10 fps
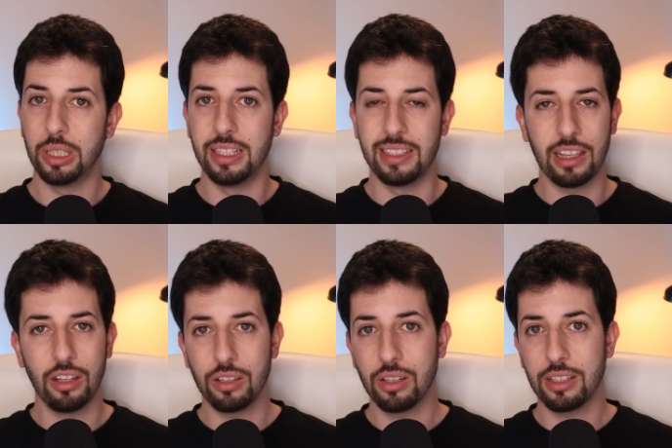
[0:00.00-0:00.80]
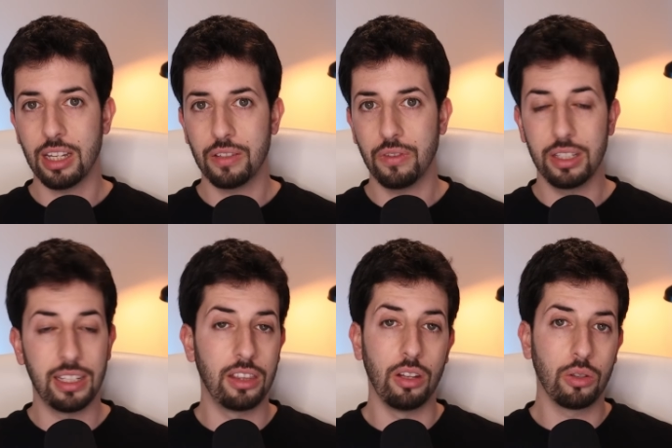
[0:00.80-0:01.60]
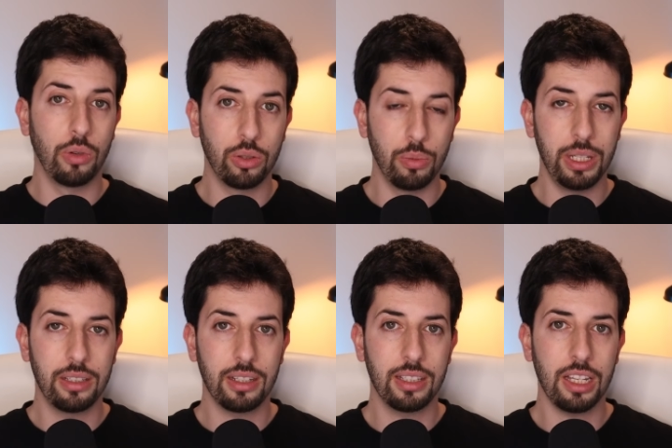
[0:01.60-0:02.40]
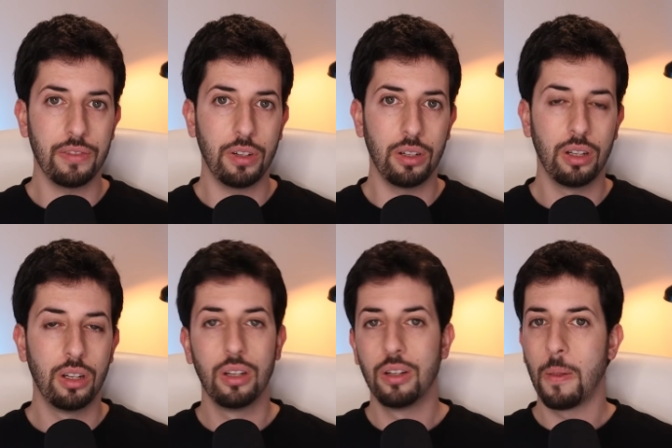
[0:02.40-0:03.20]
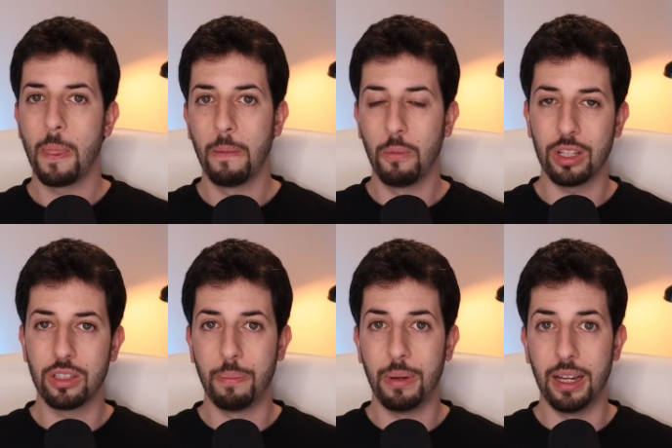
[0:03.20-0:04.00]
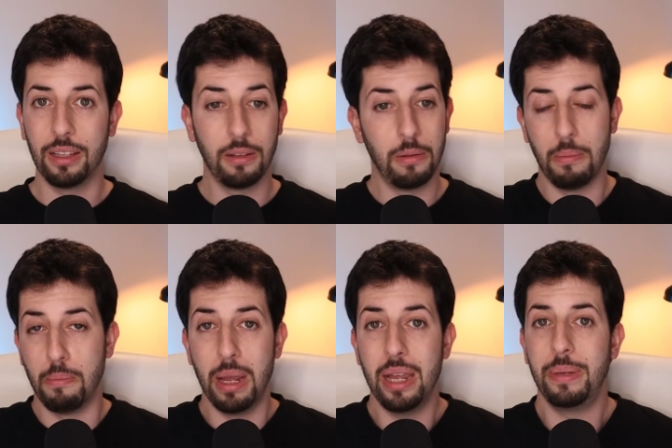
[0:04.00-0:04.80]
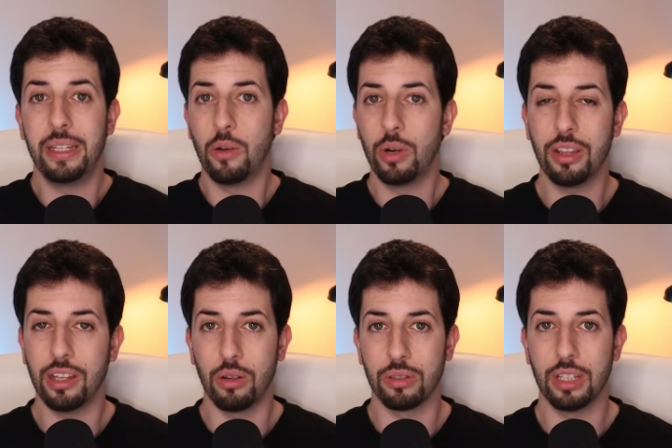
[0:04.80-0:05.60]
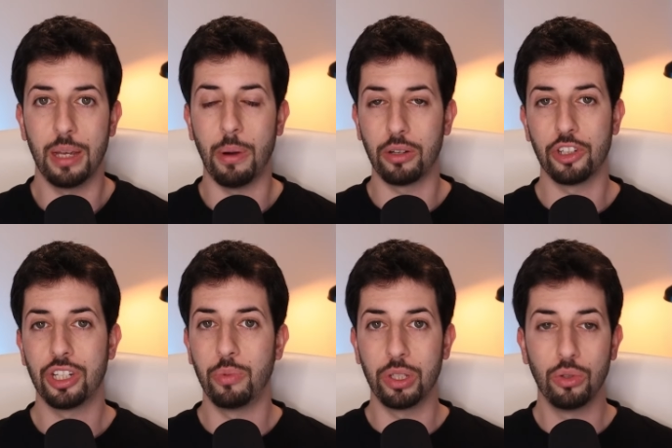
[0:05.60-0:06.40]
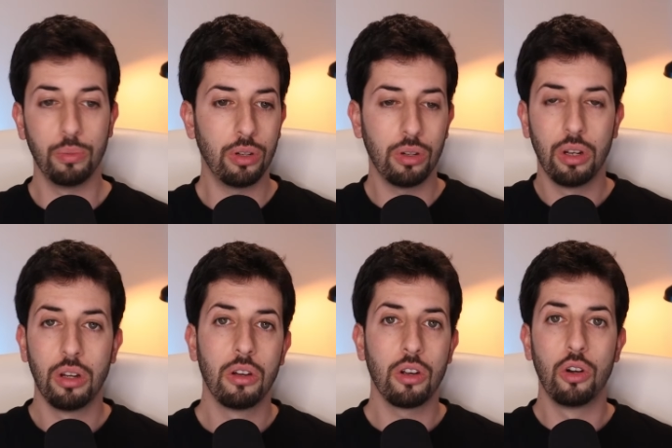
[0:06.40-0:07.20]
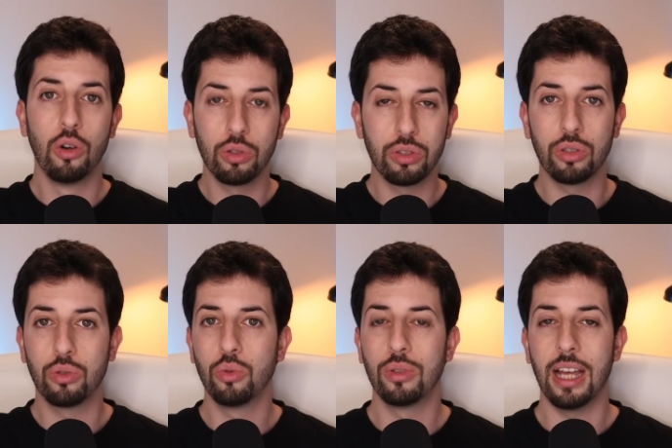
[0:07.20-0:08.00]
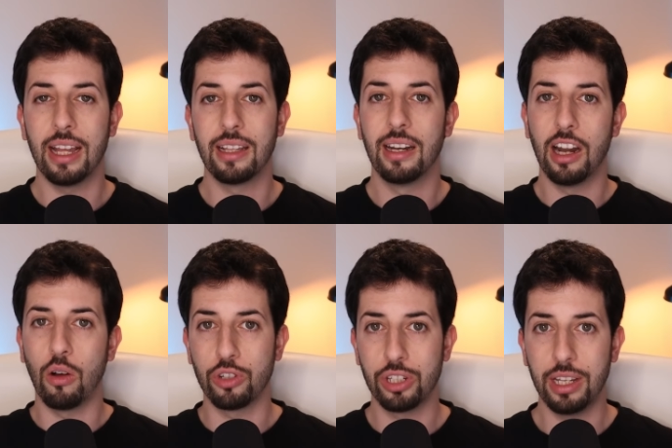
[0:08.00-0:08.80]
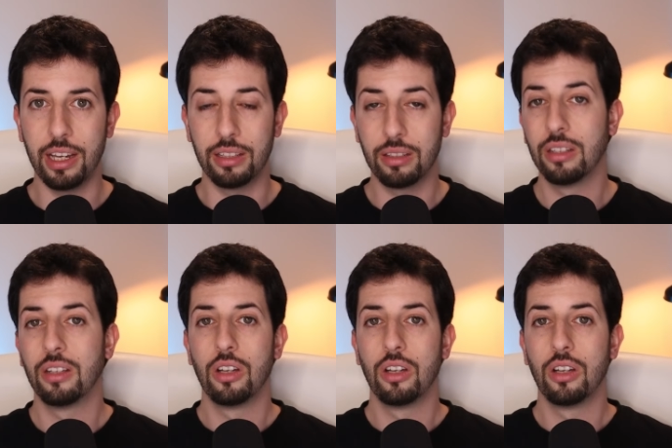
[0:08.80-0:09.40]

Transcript: Is that not successful? Is that not going to be successful? What's the plan? Maybe they will announce a partnership with Uber closer to that launch date.